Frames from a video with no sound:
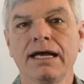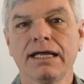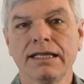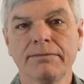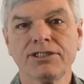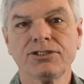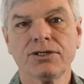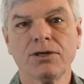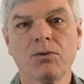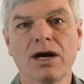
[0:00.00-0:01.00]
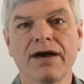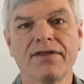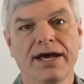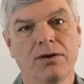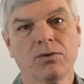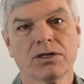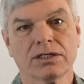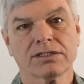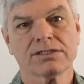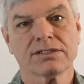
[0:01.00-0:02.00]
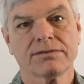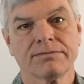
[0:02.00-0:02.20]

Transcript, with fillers: And let me show you why that works.